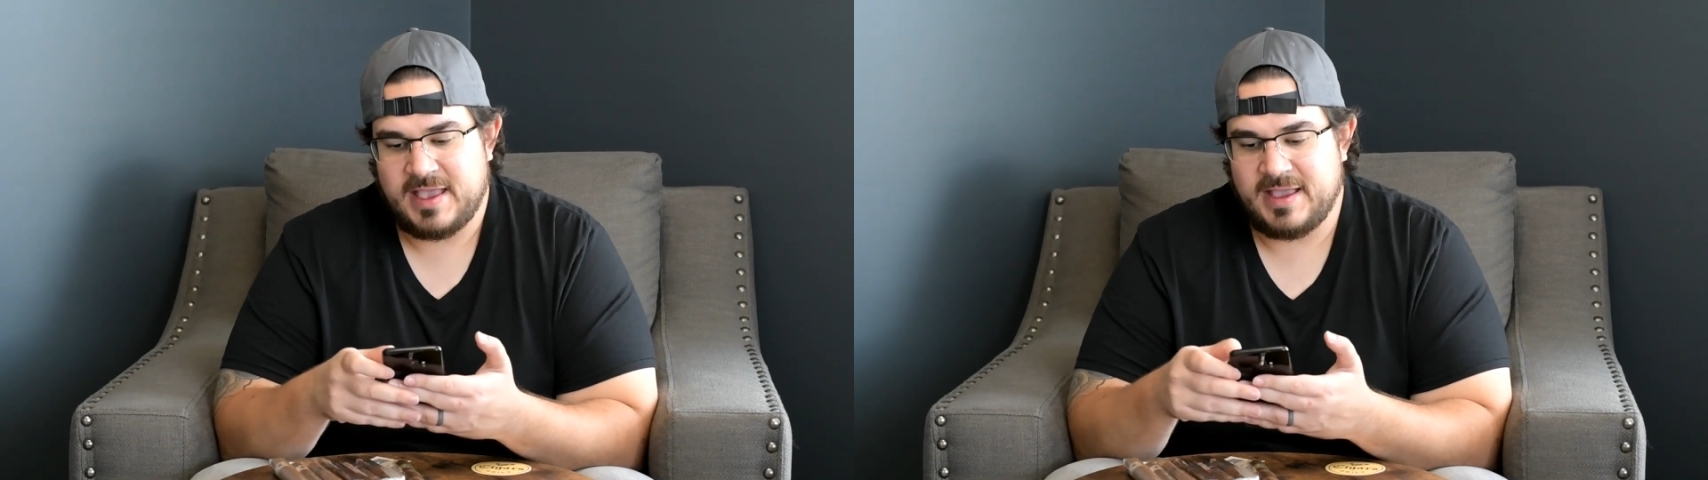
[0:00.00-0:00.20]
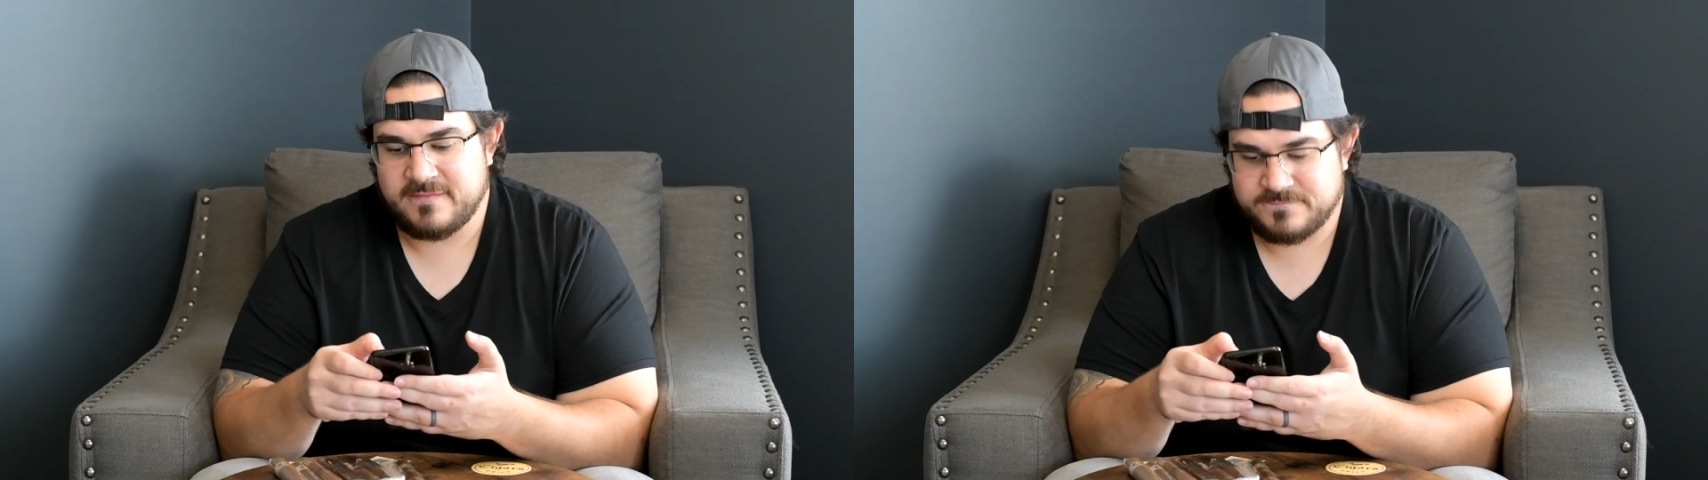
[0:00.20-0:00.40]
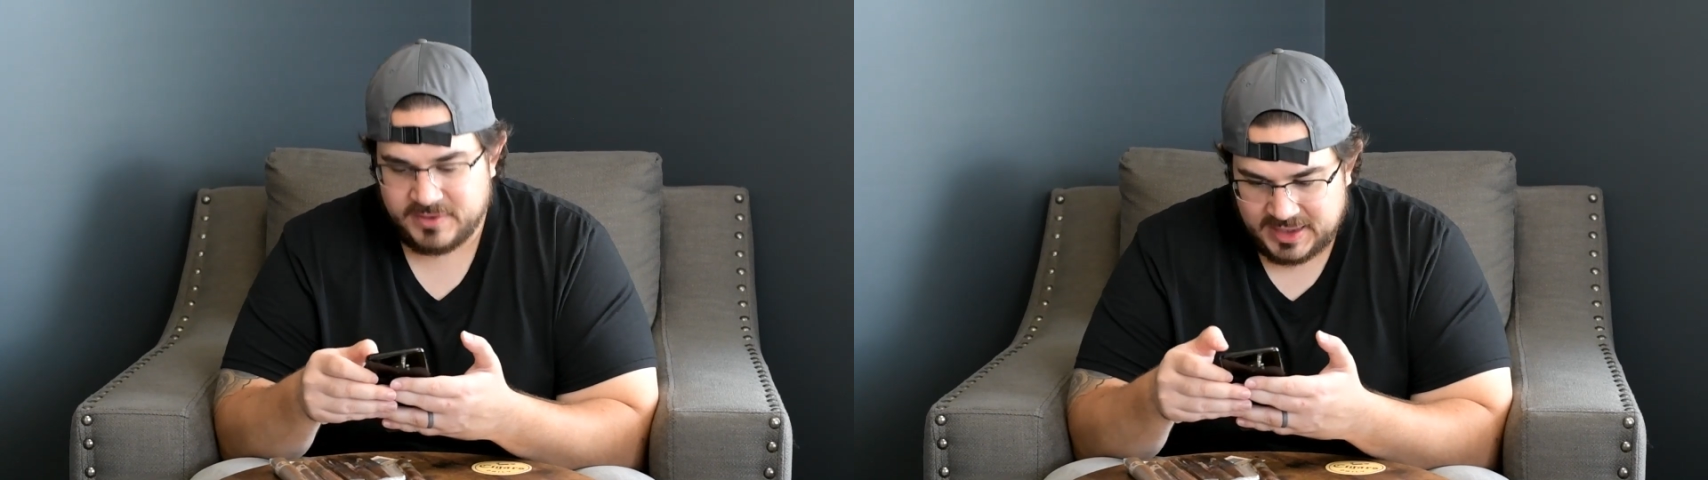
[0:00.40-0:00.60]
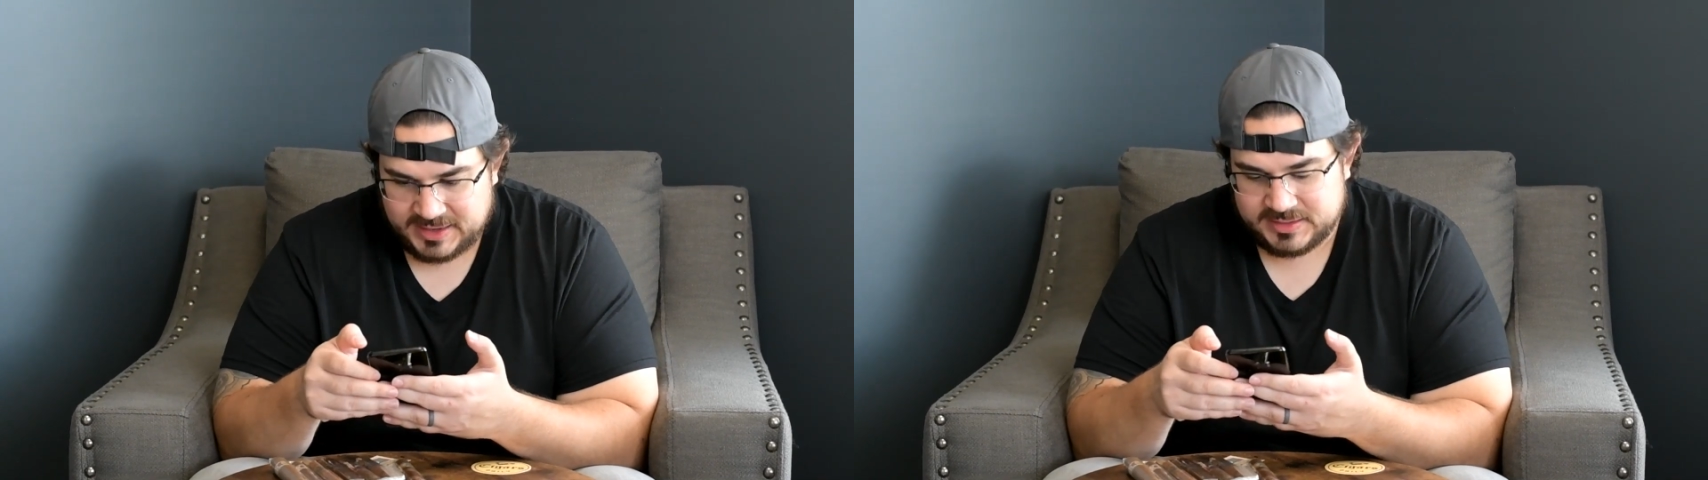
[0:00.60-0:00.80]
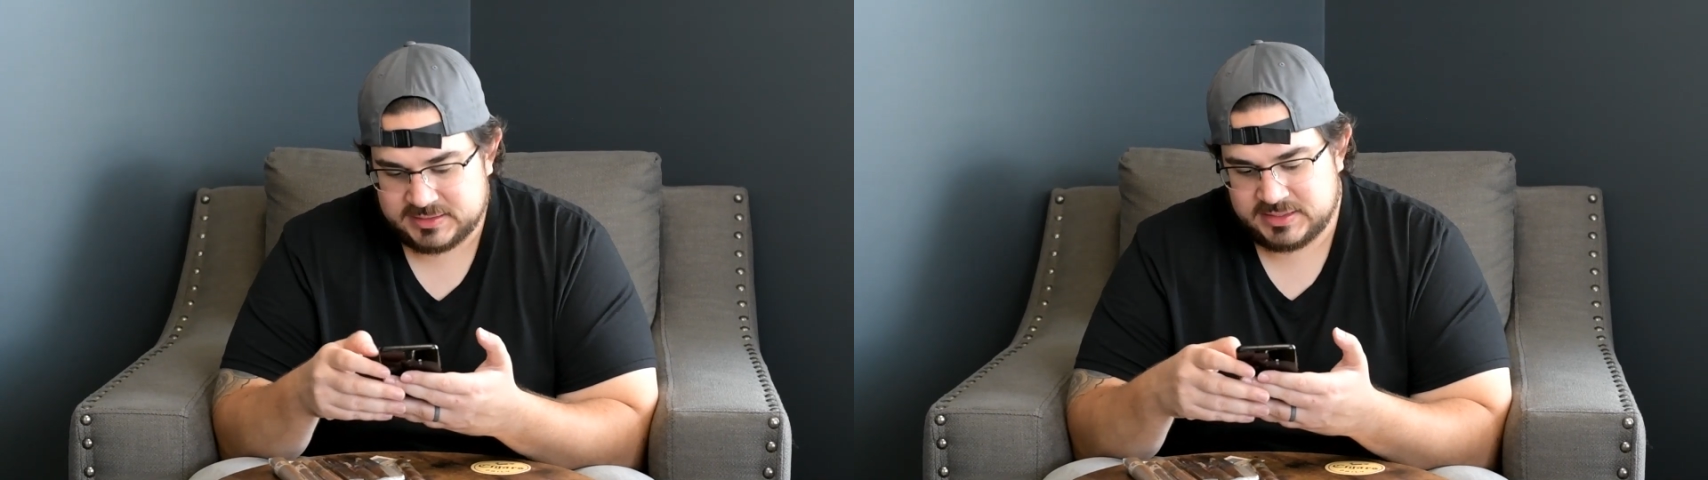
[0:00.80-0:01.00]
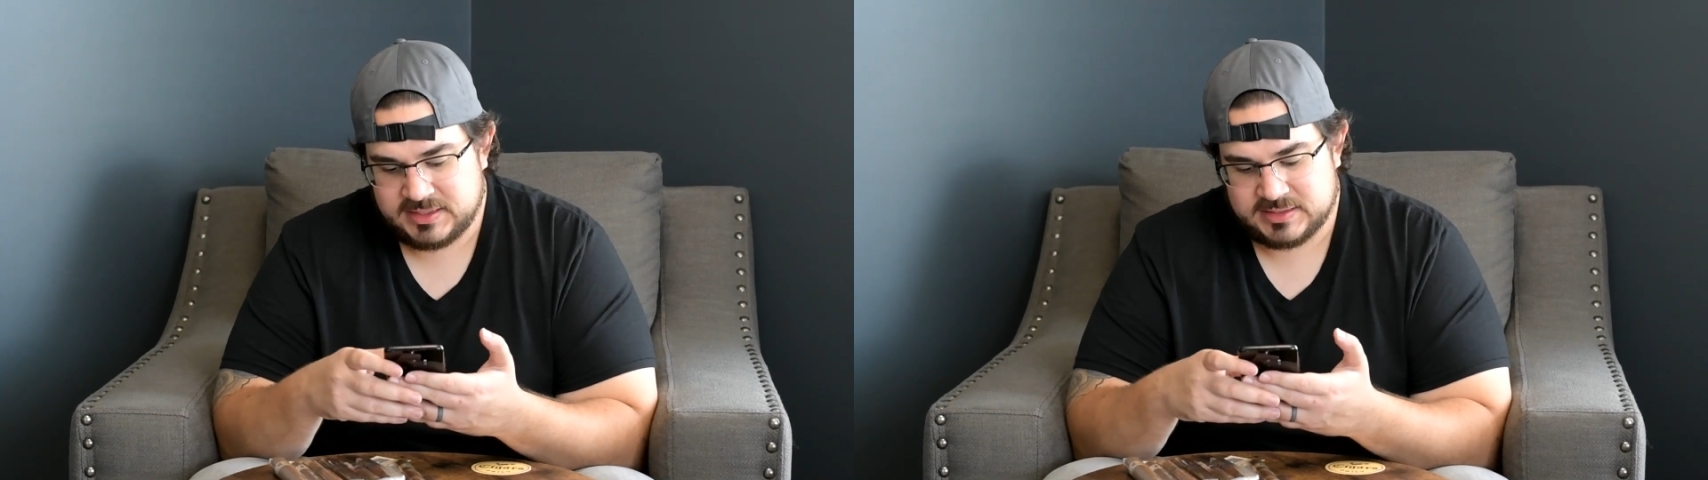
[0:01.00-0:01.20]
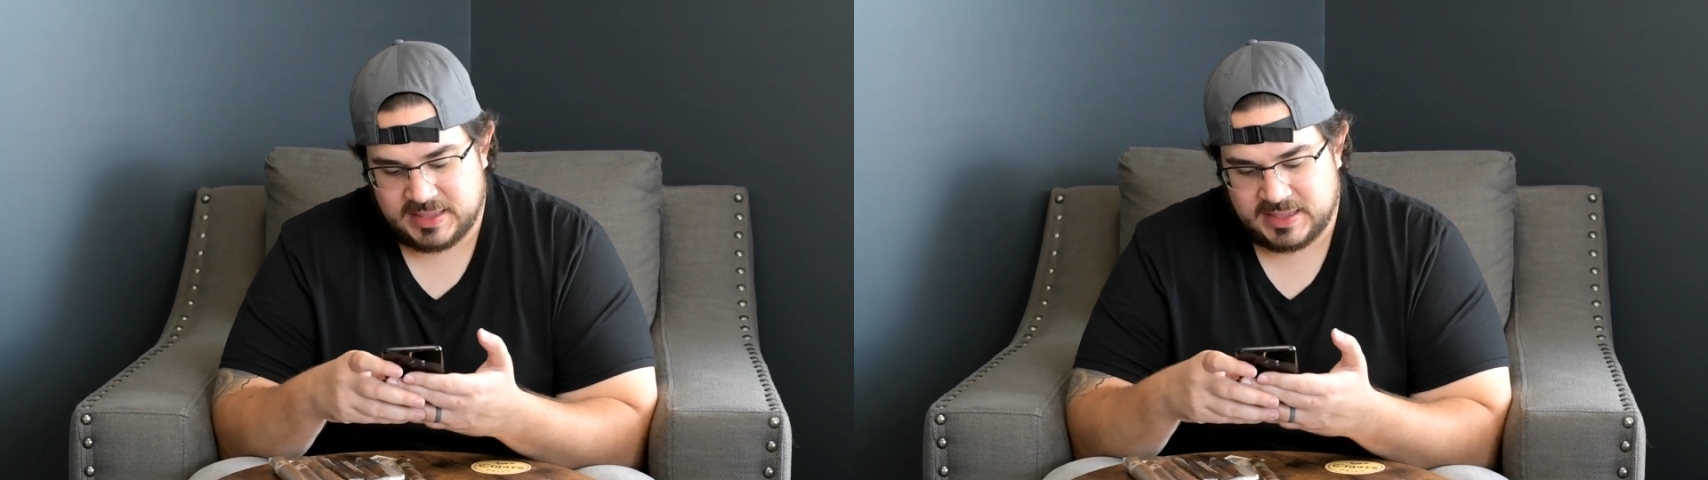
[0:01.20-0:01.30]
And finally,